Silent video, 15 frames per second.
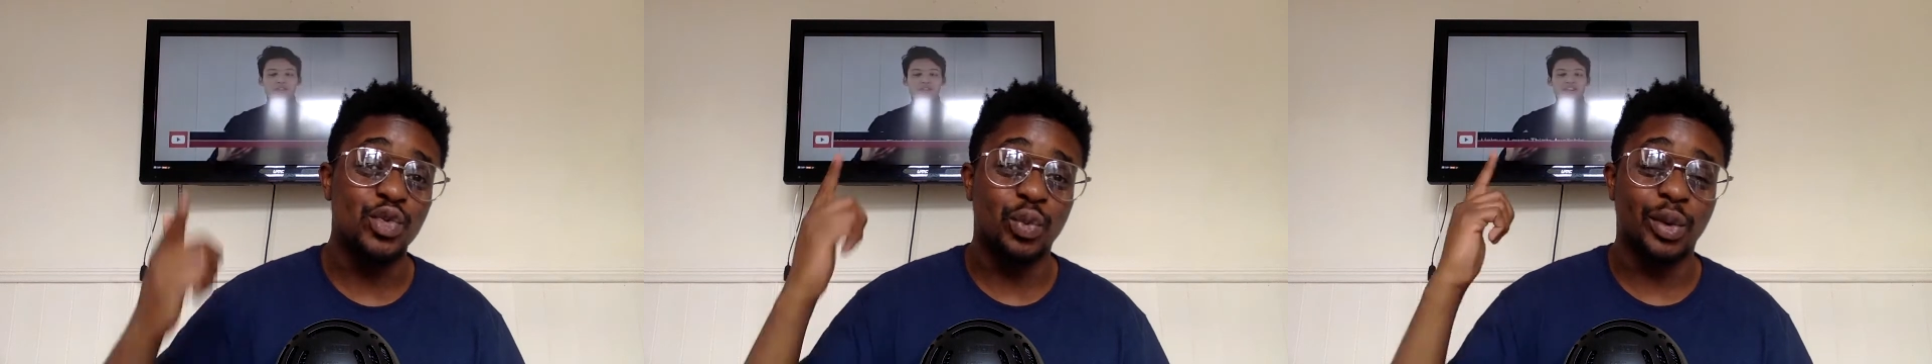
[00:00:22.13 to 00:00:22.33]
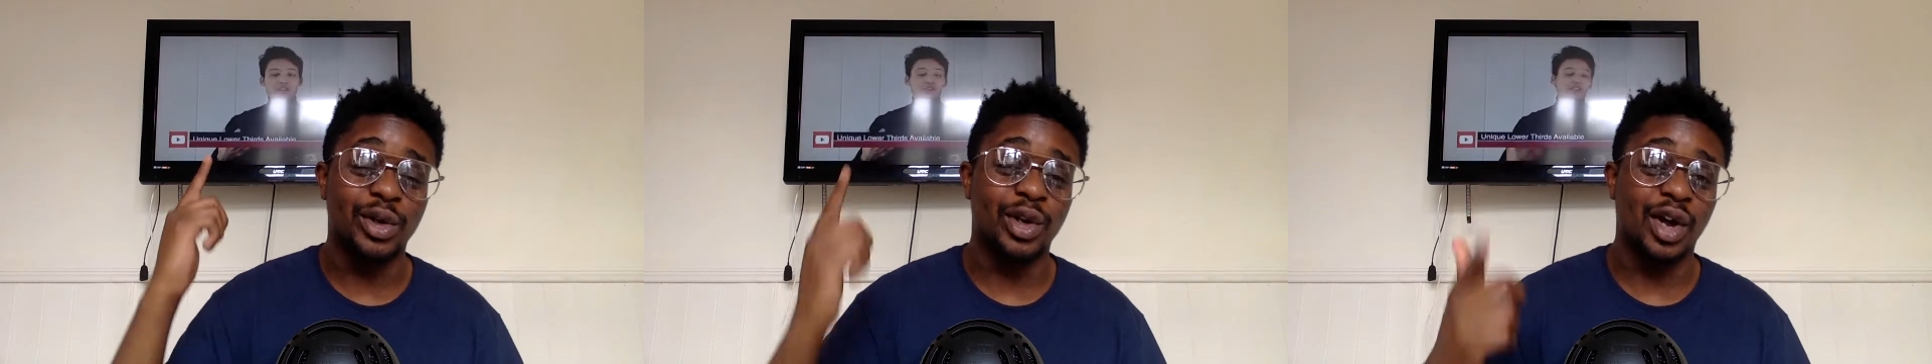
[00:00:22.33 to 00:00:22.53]

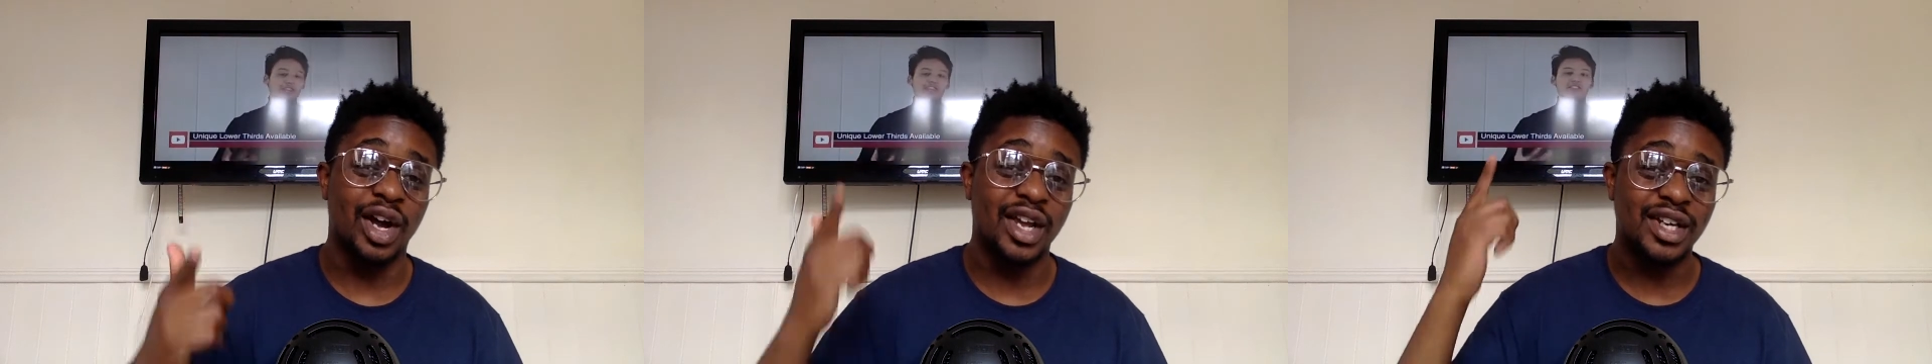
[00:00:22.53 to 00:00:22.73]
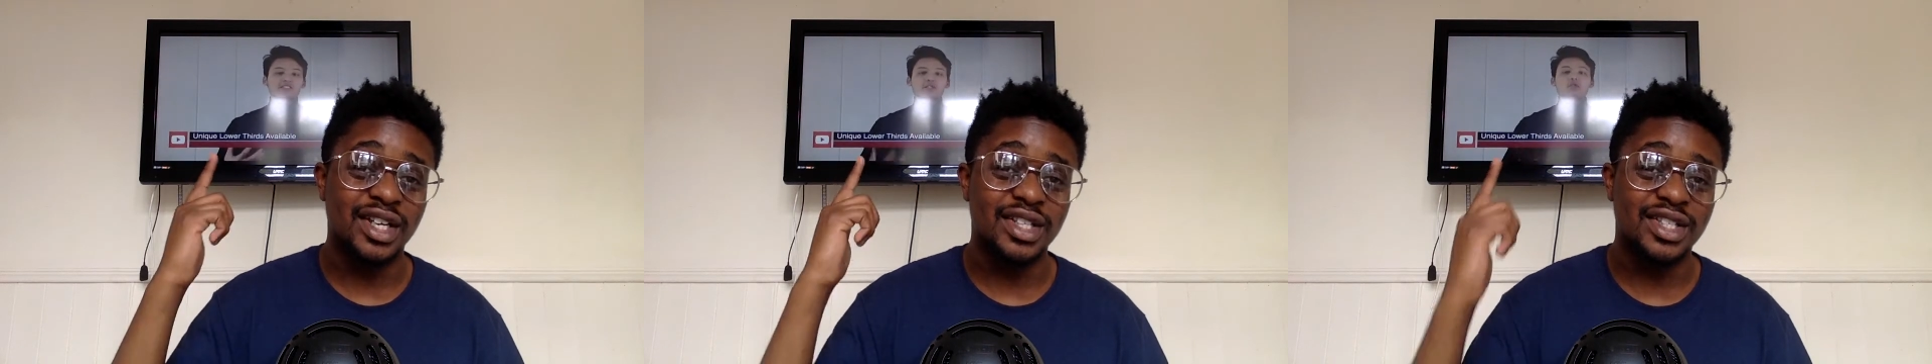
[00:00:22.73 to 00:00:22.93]
would
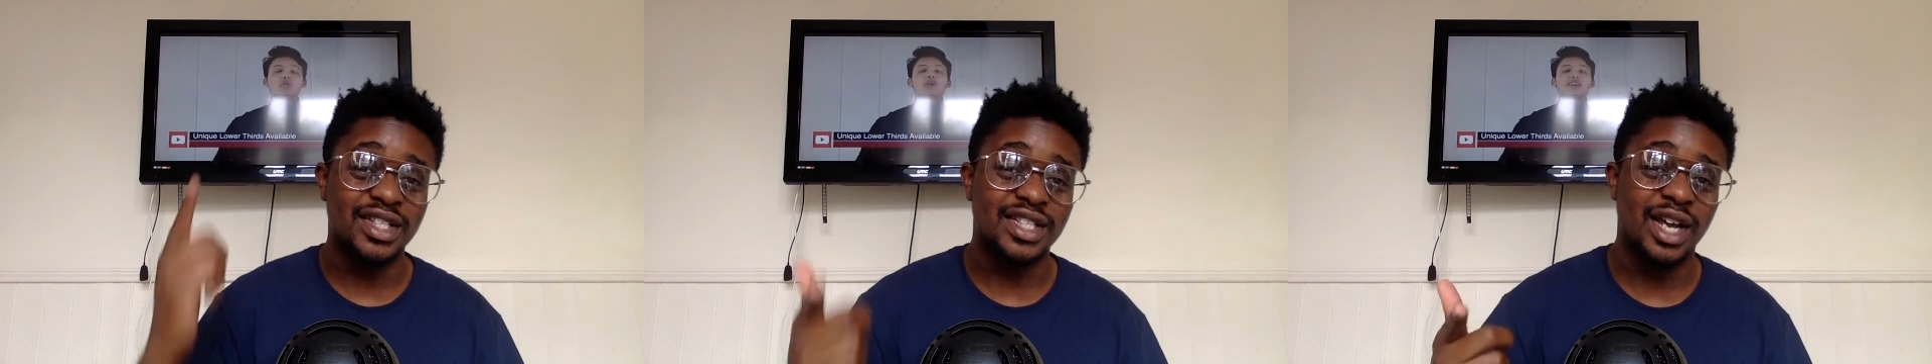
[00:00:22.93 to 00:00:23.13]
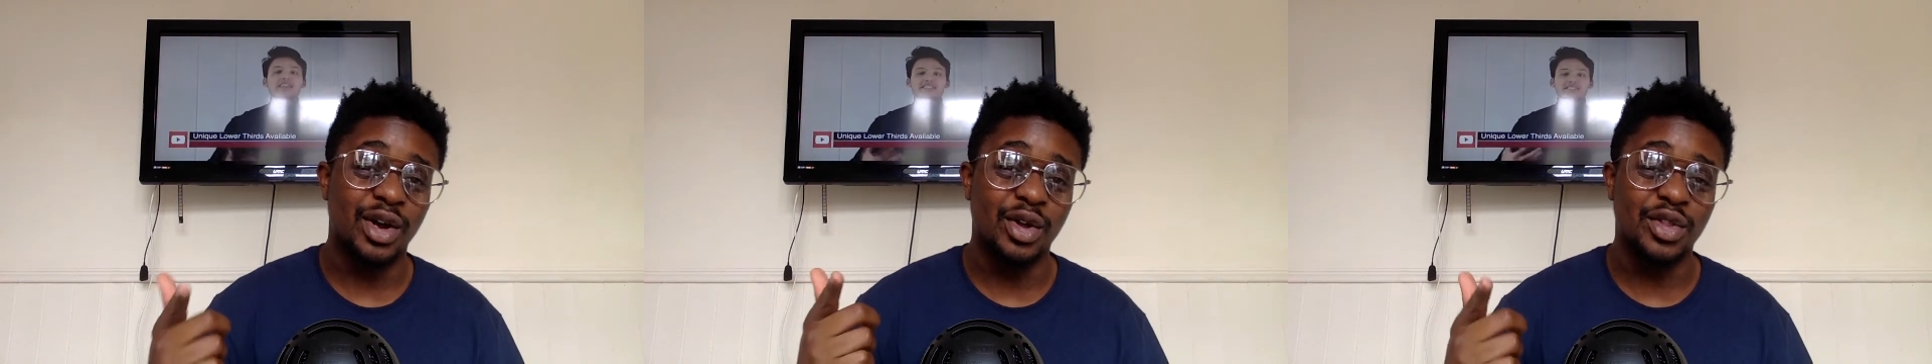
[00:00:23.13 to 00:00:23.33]
like to
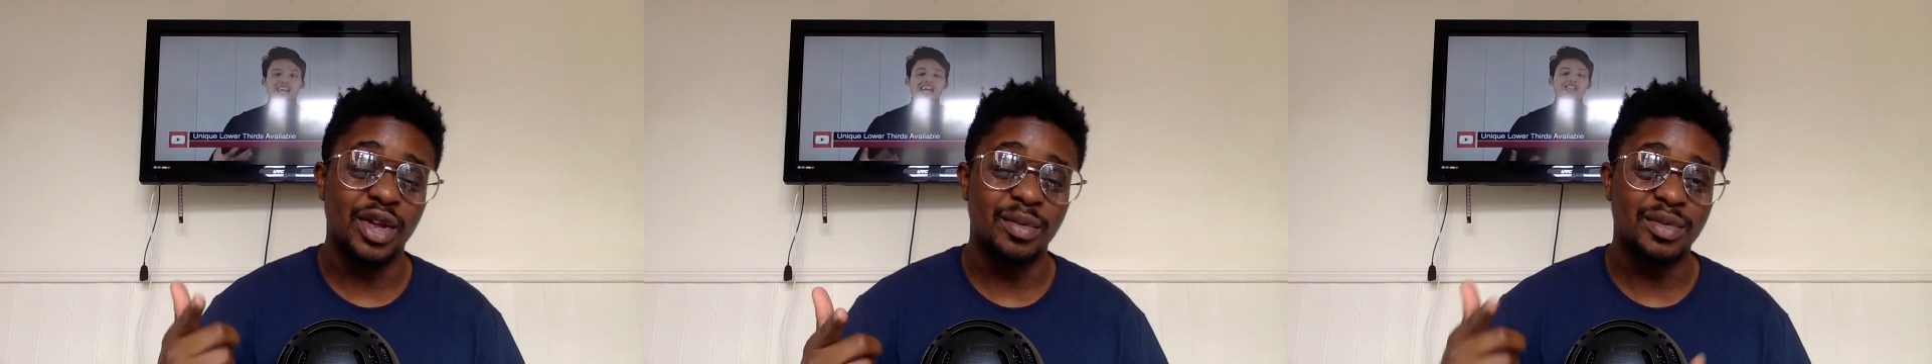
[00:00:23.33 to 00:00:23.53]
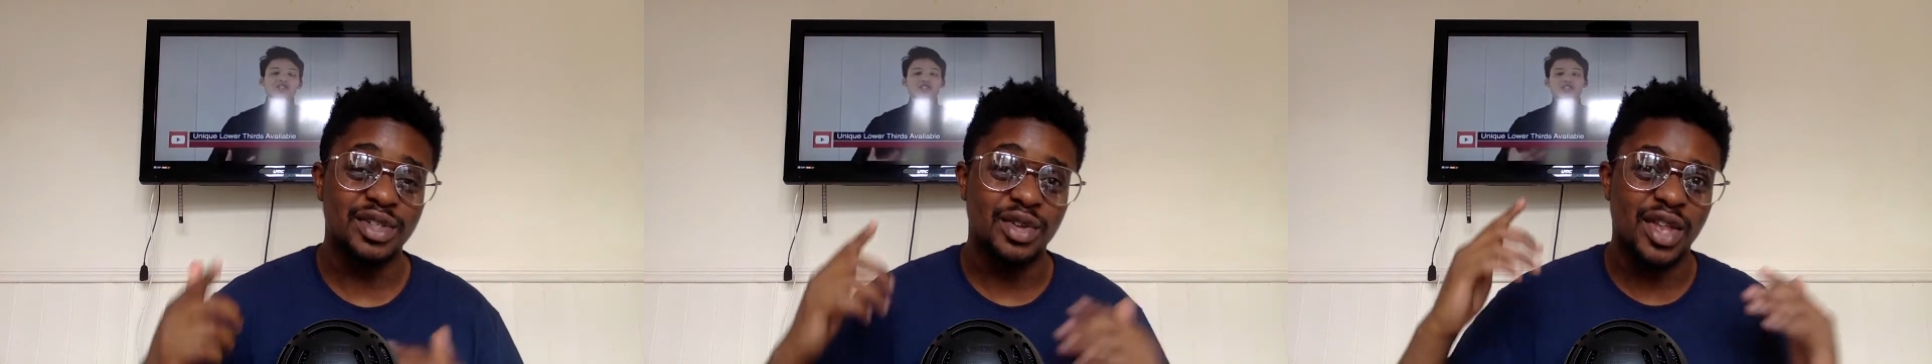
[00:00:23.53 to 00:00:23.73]
tell
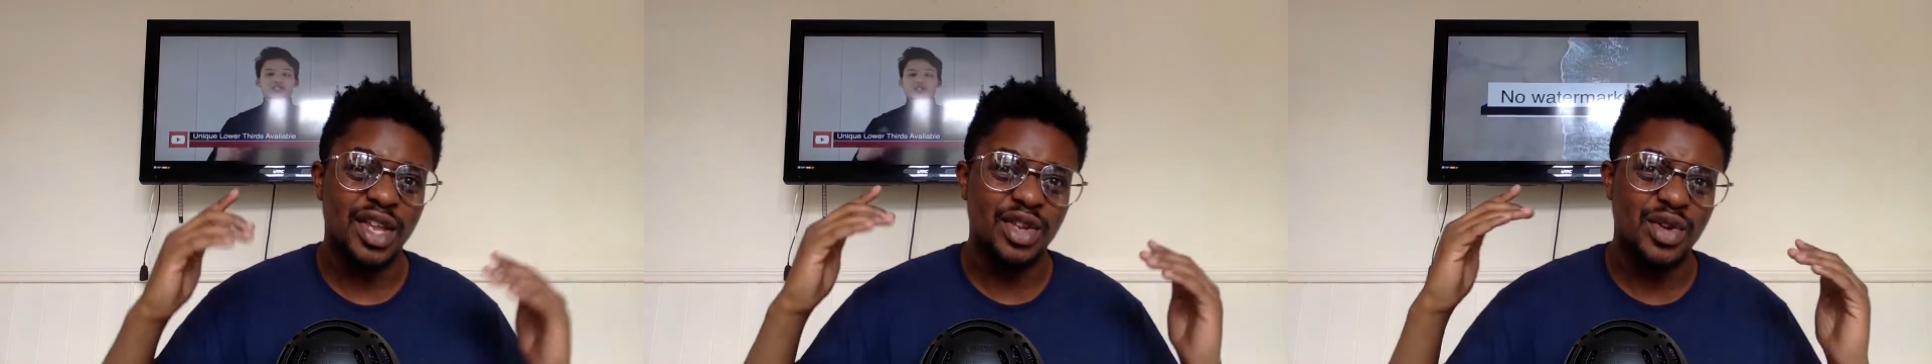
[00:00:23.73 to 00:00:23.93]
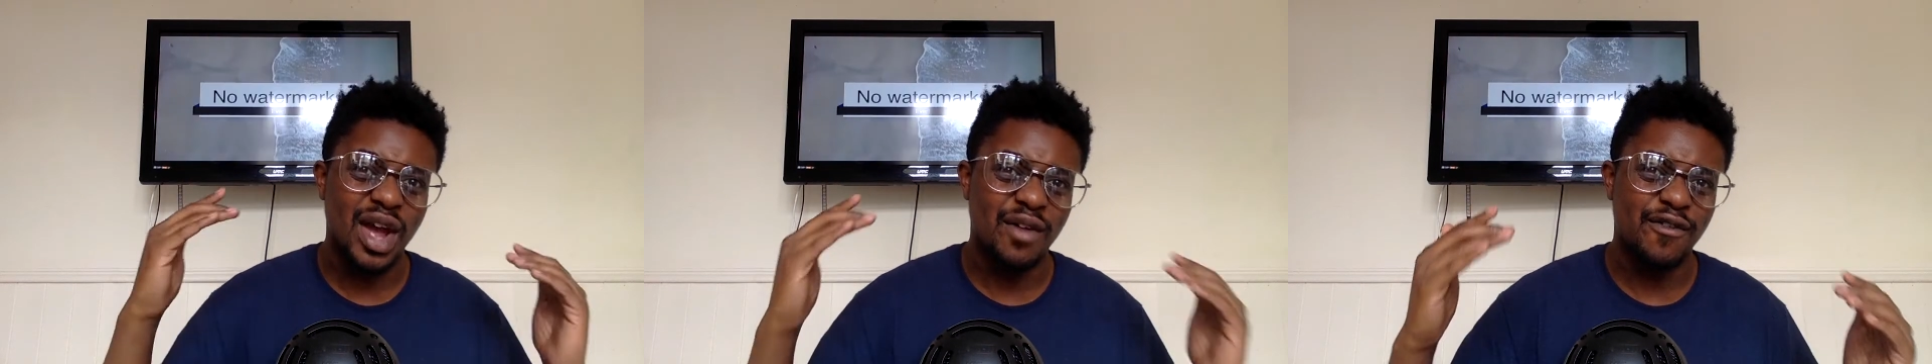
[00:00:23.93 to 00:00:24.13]
them so that
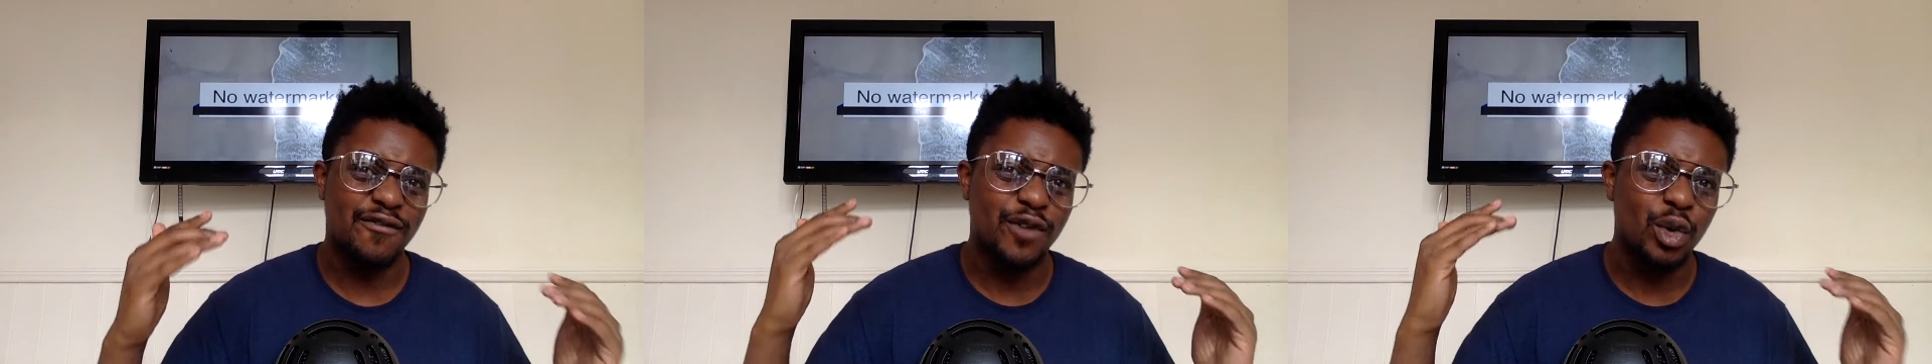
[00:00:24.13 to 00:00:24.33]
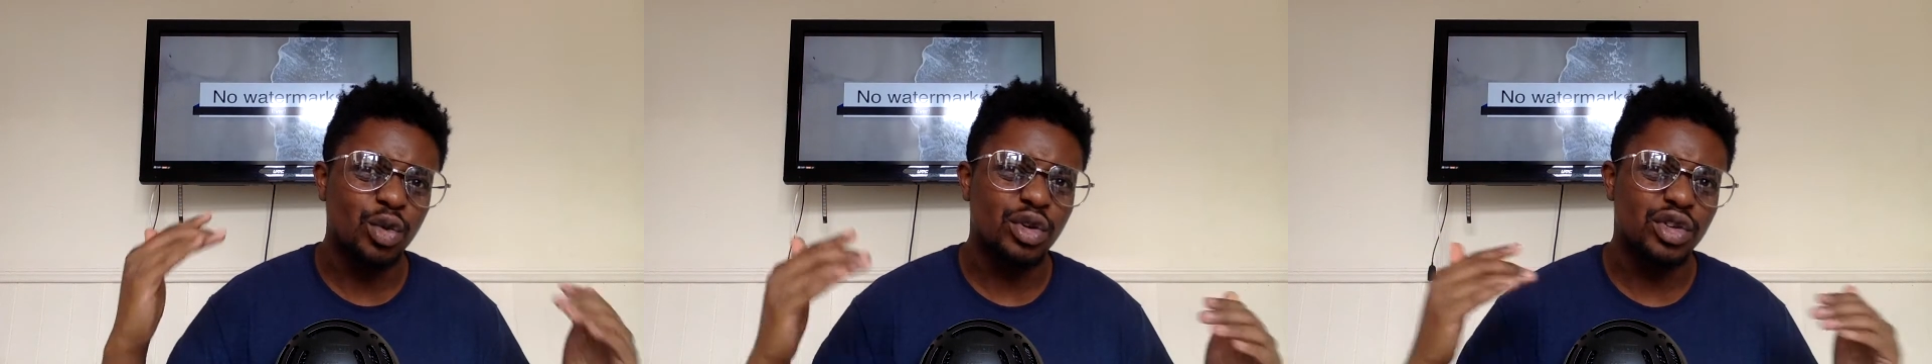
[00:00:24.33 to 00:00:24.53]
you have
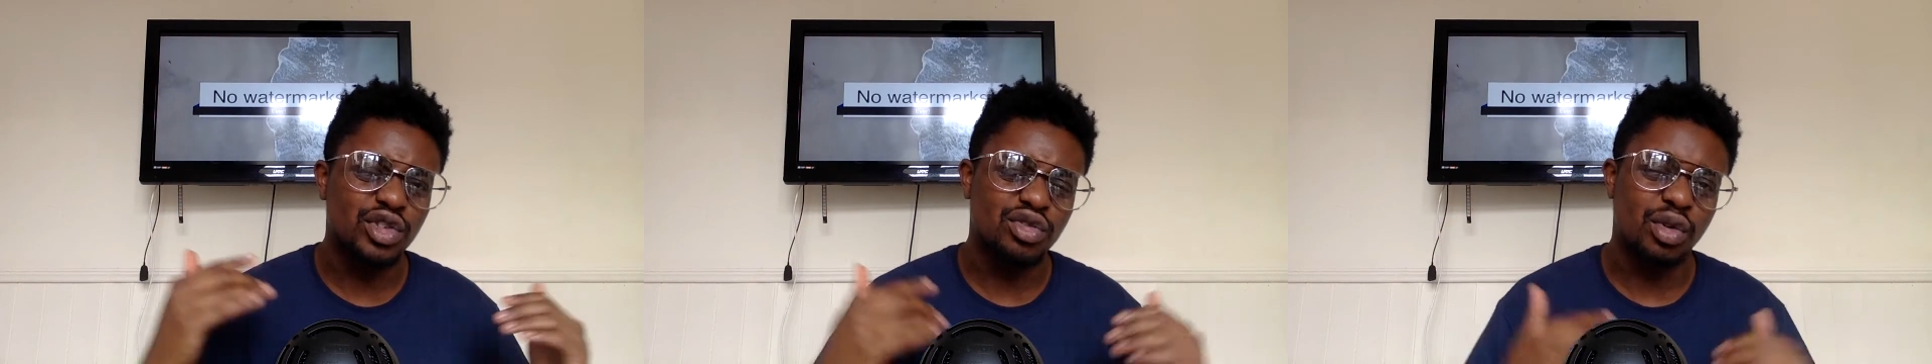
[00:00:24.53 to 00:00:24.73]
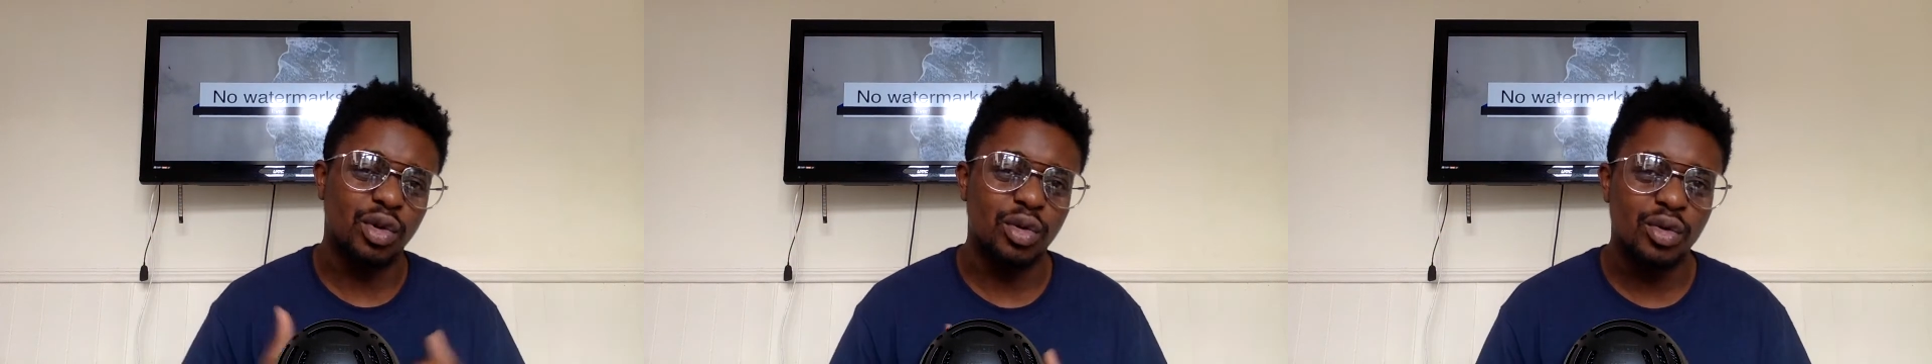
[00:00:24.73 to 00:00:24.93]
full
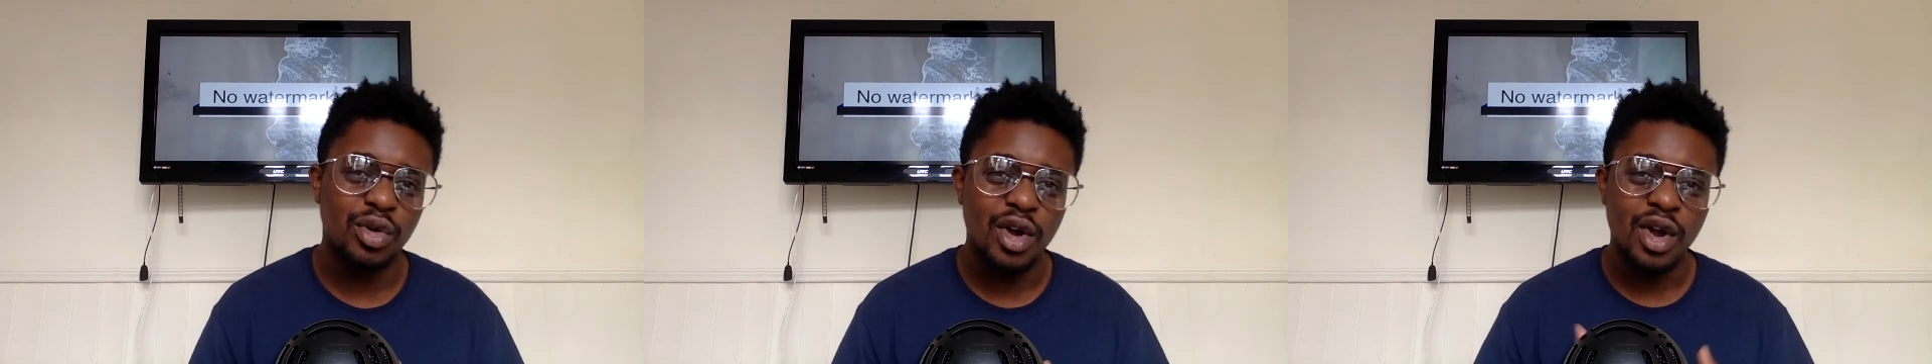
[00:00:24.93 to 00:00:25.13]
control